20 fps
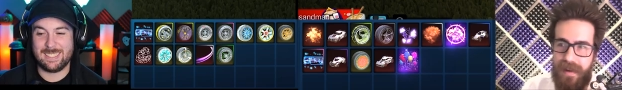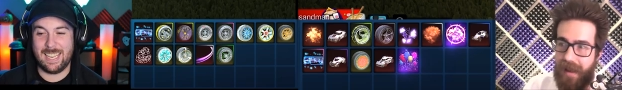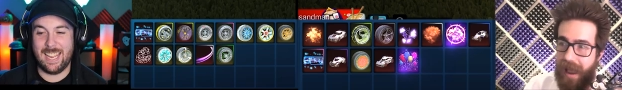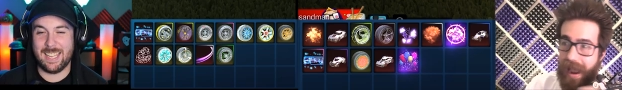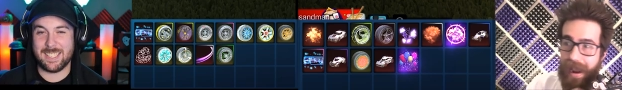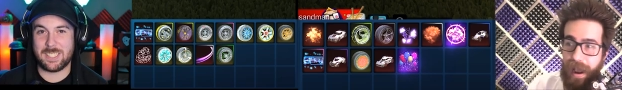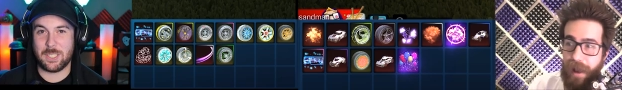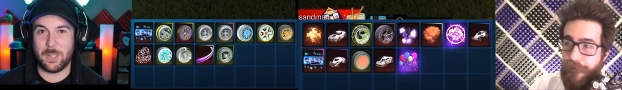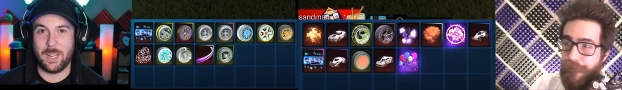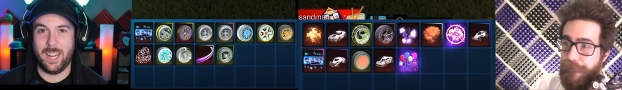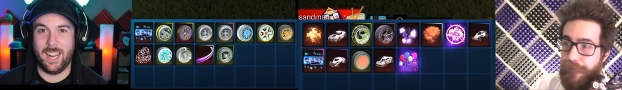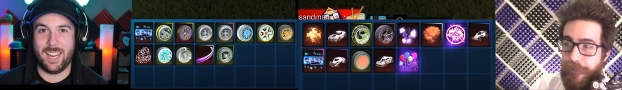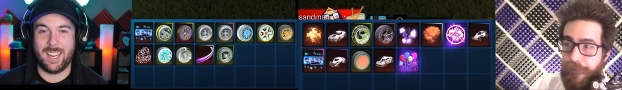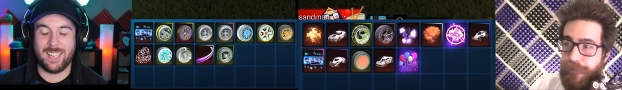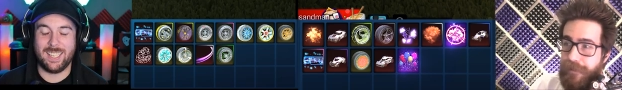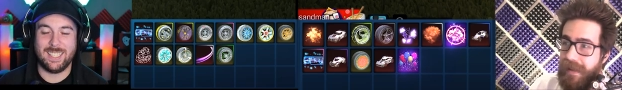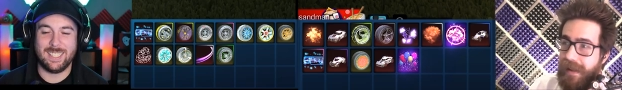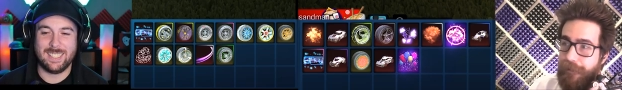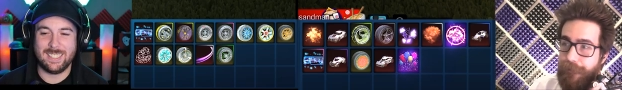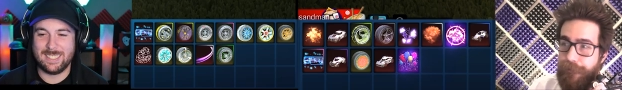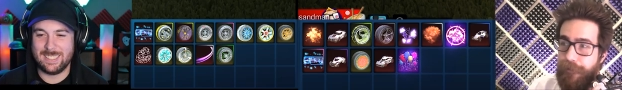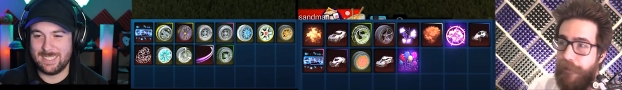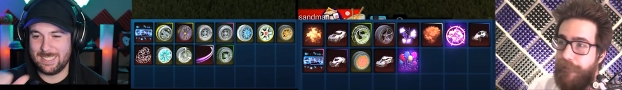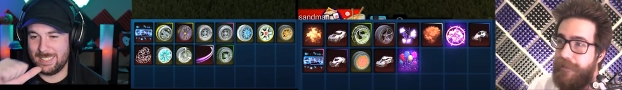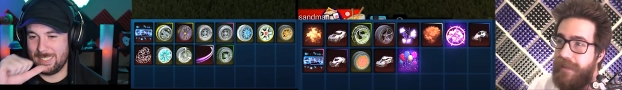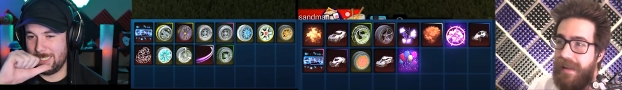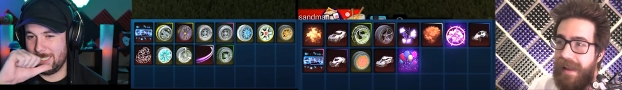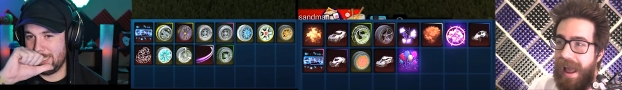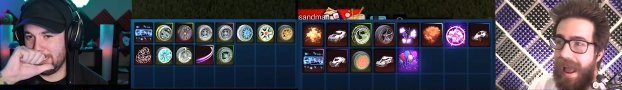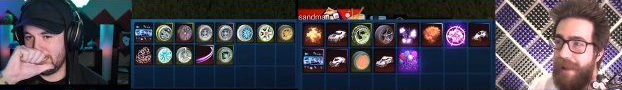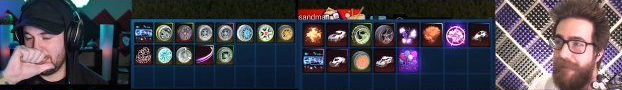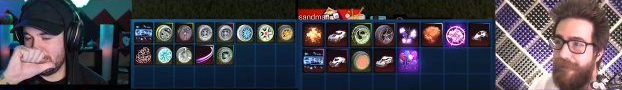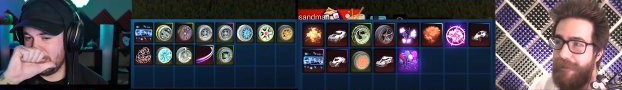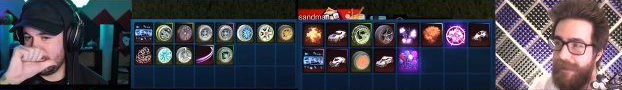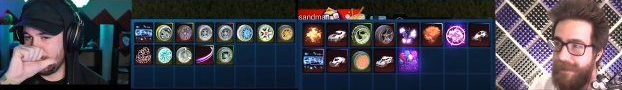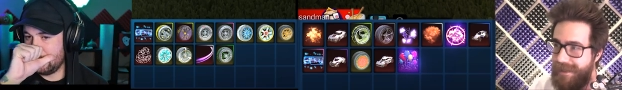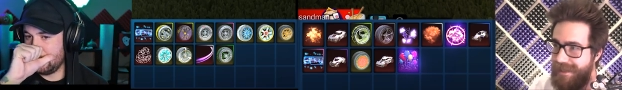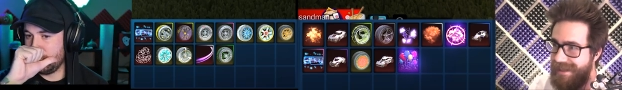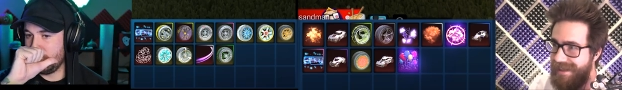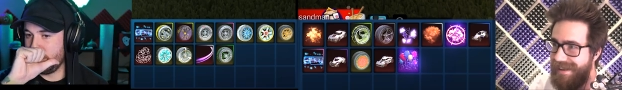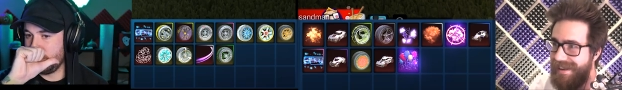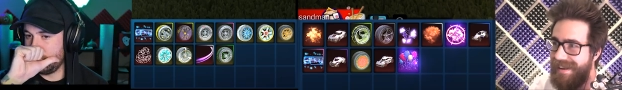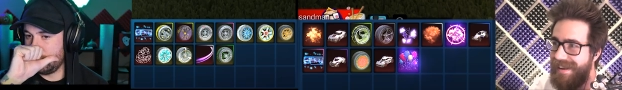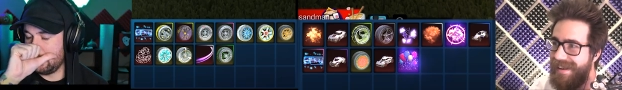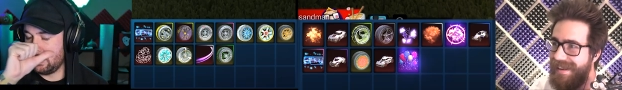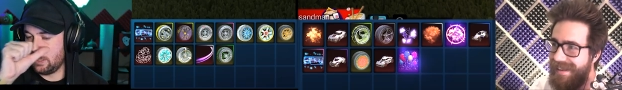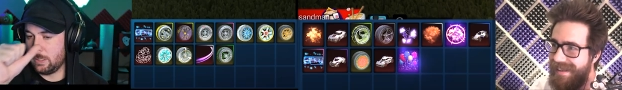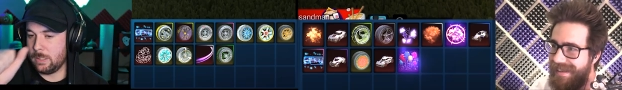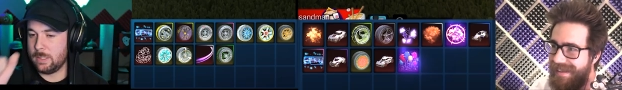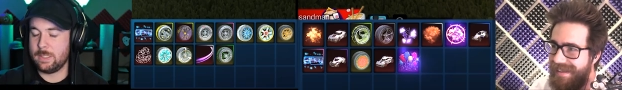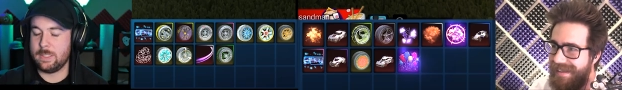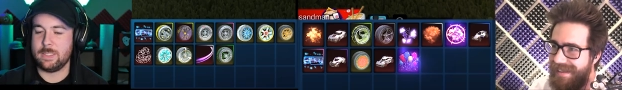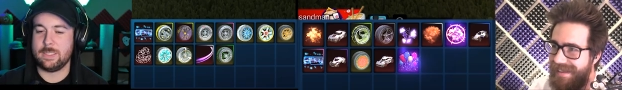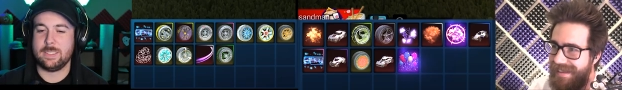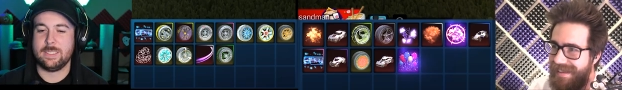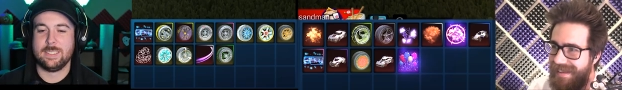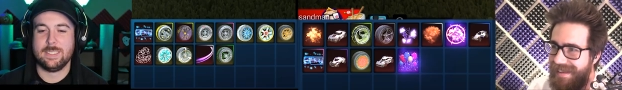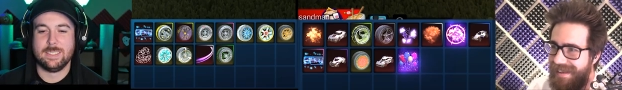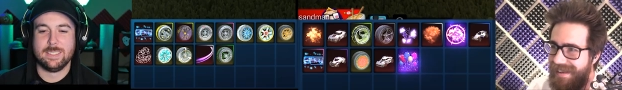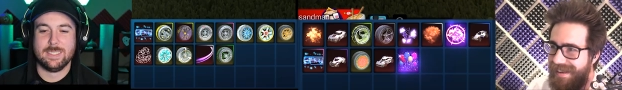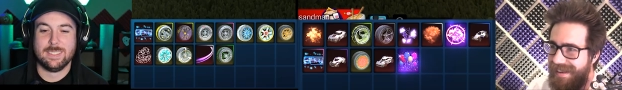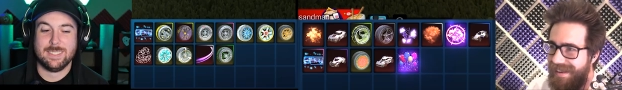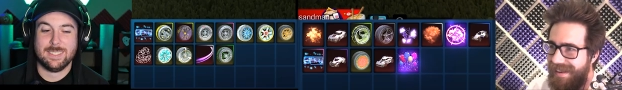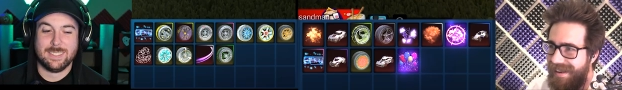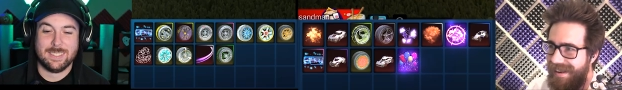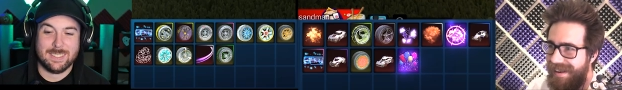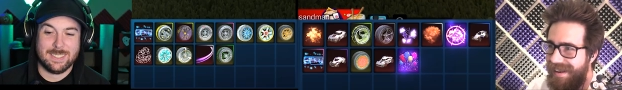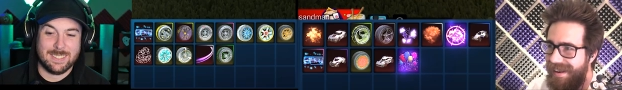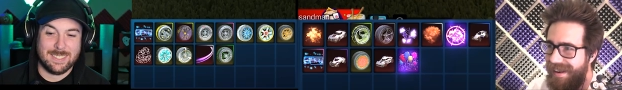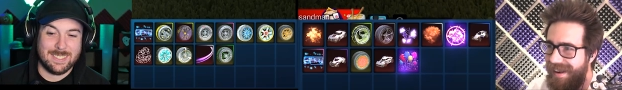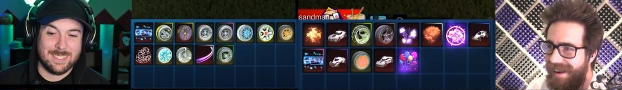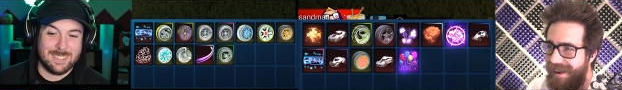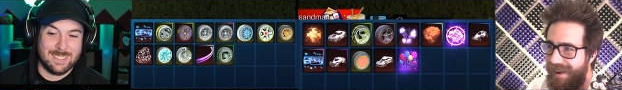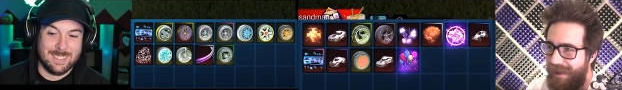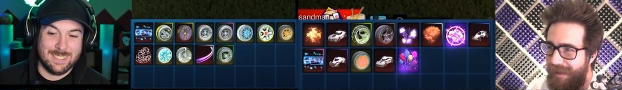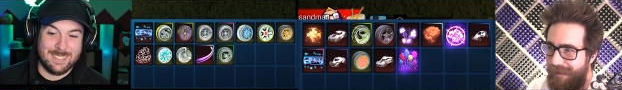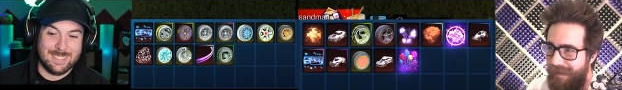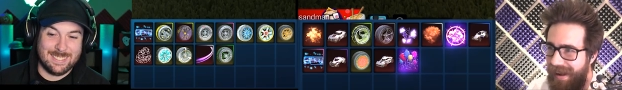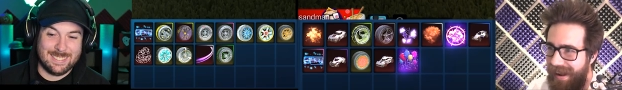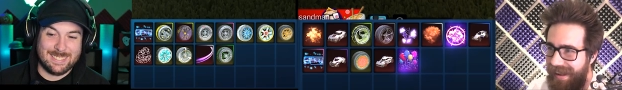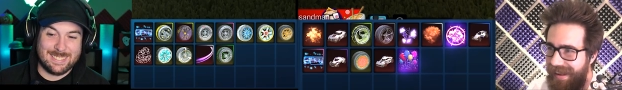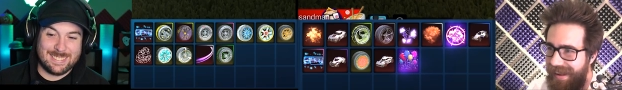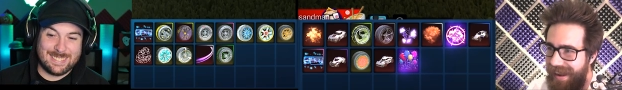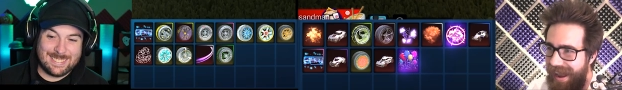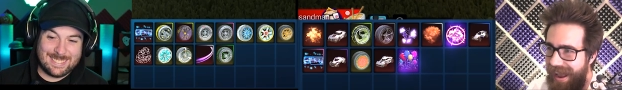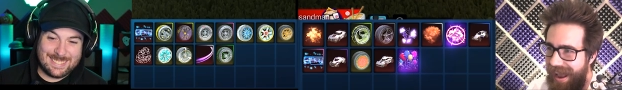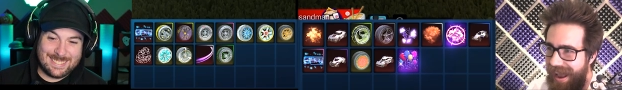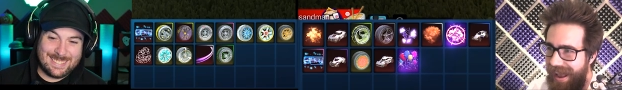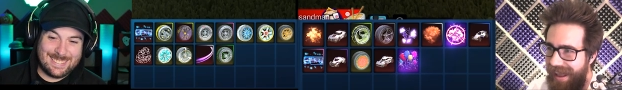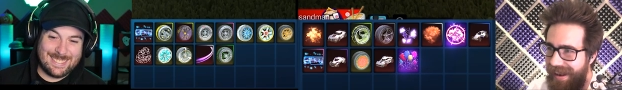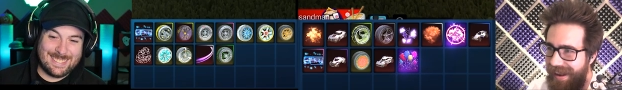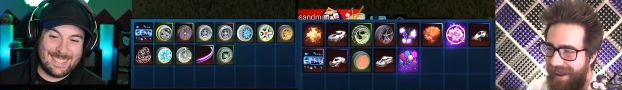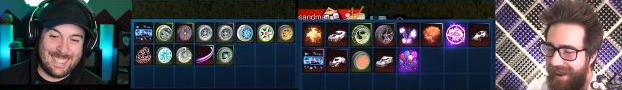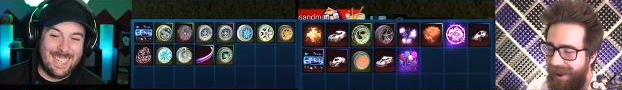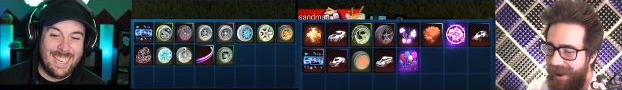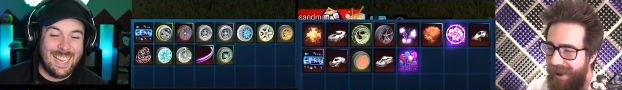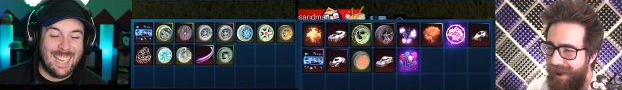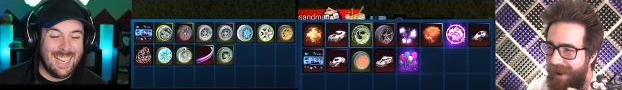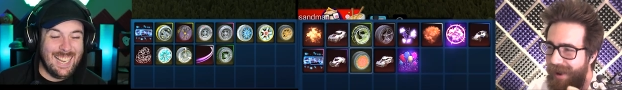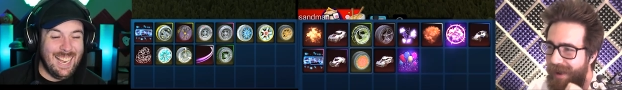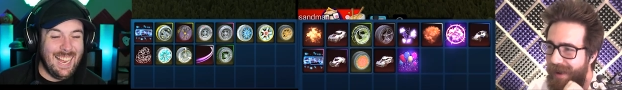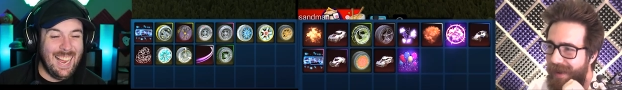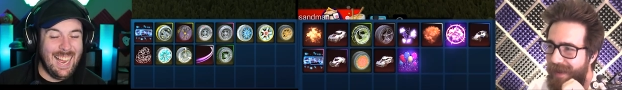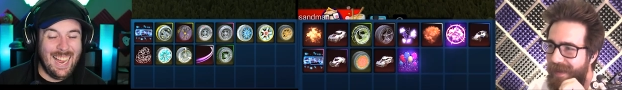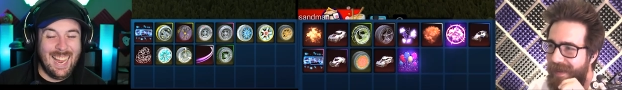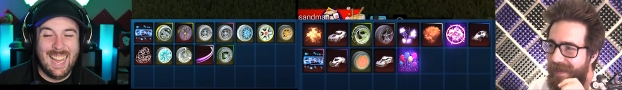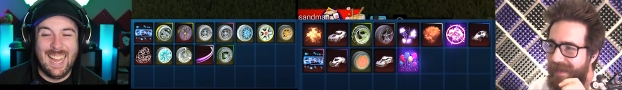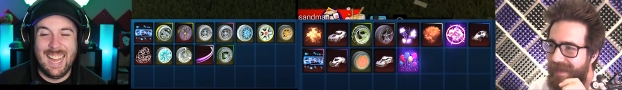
Speaker 1: I got yeah, so 50, I. 59 for sure. Oh my god. Oh